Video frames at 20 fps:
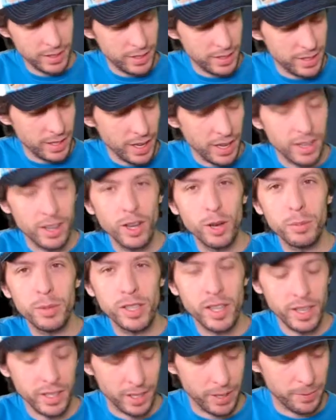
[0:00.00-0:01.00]
and yeah, I hope you
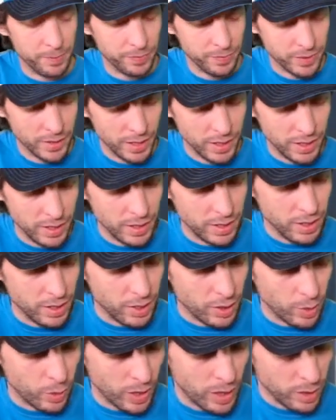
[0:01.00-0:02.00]
like it.
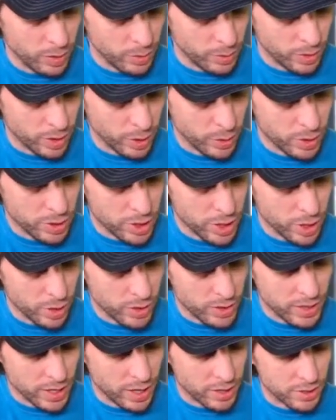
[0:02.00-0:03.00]
Well, we're done with show
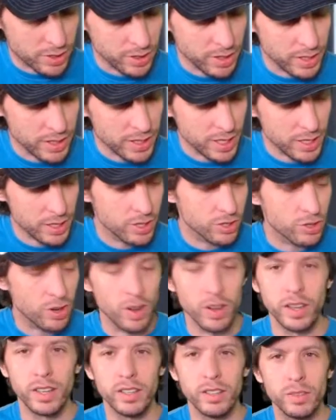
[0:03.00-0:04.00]
and tell, so let's get to
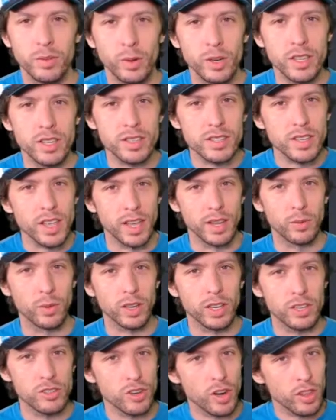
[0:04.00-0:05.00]
drawing. What do you say? We're
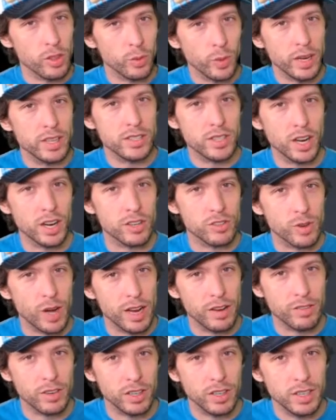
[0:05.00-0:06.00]
gonna draw the race car
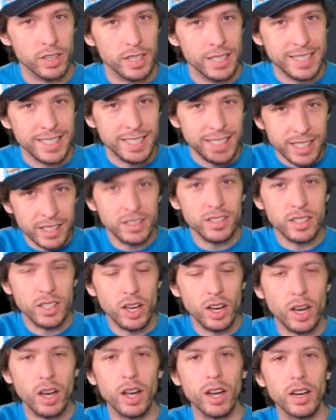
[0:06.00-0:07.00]
driver in the
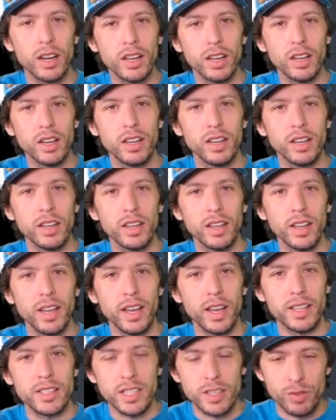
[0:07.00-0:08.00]
car
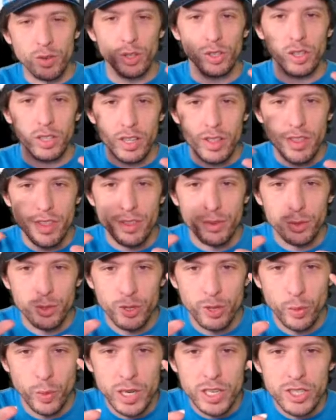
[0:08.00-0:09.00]
as if we're looking
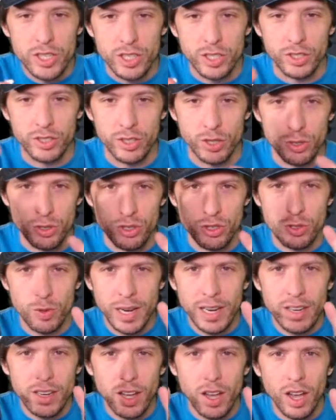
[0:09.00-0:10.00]
through the windshield, so
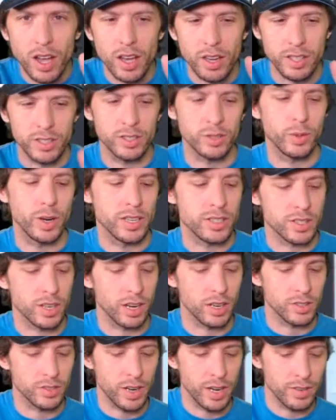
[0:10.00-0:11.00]
straight on at the race
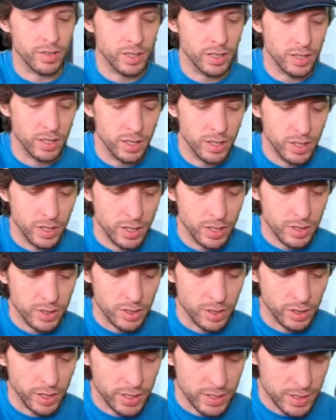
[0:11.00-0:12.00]
car driver.
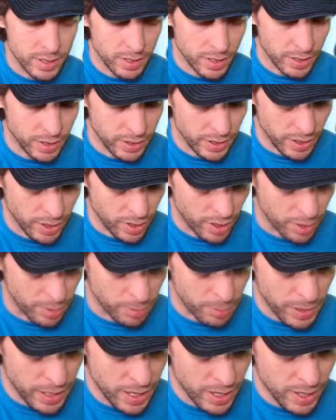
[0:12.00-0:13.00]
So let's get our
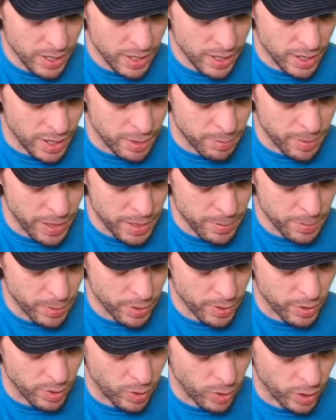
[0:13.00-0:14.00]
pen and
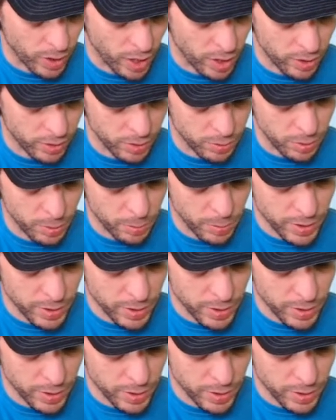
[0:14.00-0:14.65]
paper or colored